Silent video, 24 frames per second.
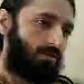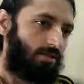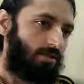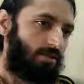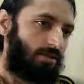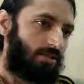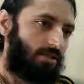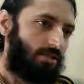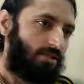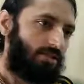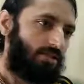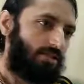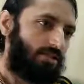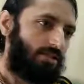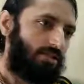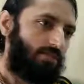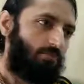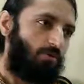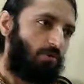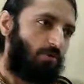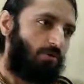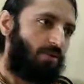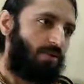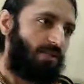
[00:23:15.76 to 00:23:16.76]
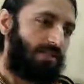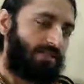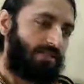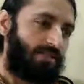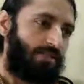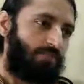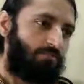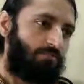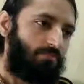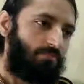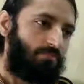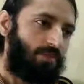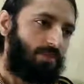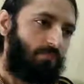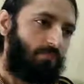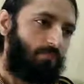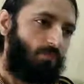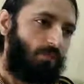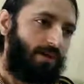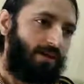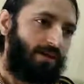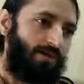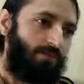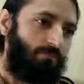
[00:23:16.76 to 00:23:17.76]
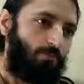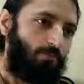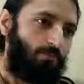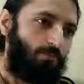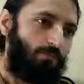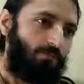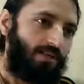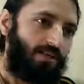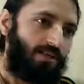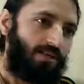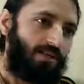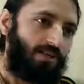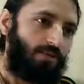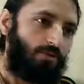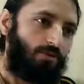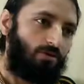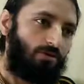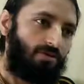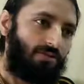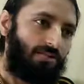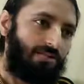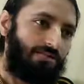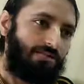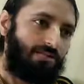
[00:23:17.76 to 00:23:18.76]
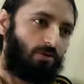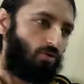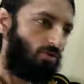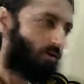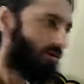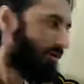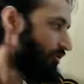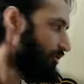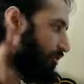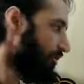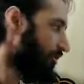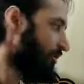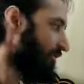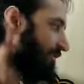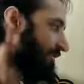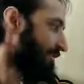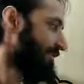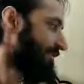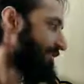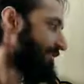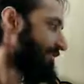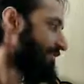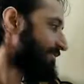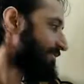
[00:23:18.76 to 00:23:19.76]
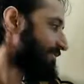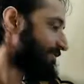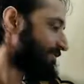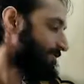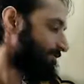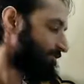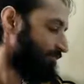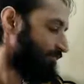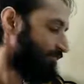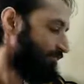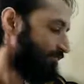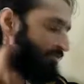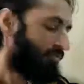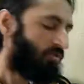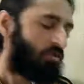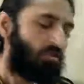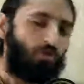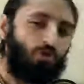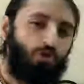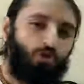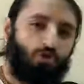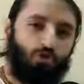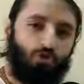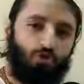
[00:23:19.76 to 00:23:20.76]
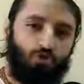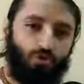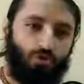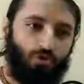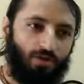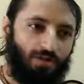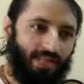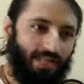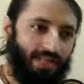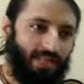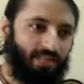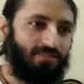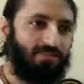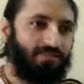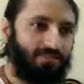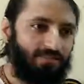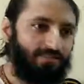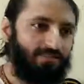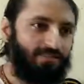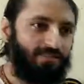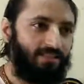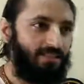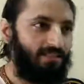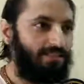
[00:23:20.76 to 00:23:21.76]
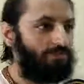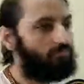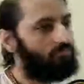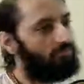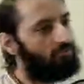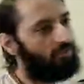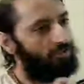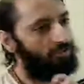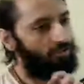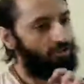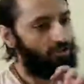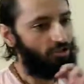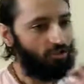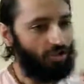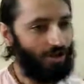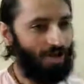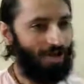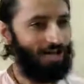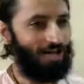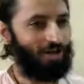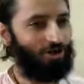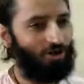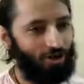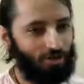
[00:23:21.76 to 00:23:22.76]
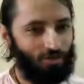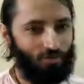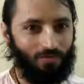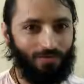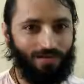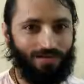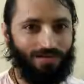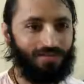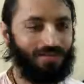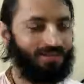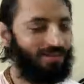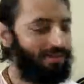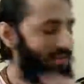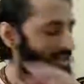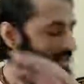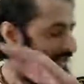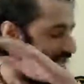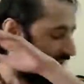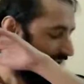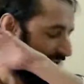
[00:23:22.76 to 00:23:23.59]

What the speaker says: bottleneck, the point where things are going wrong is this. You take the skill, you allot work.